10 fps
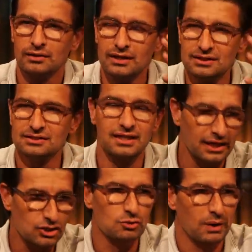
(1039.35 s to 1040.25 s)
This is
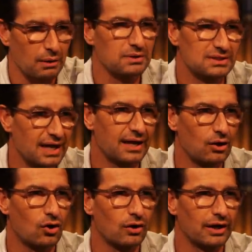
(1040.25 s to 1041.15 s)
the issue. What I was
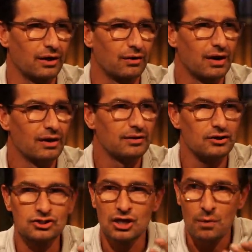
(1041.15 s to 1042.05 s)
saying earlier,
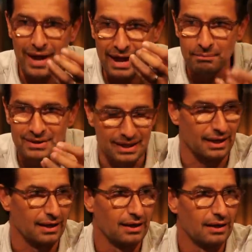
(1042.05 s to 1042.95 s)
they're so empty,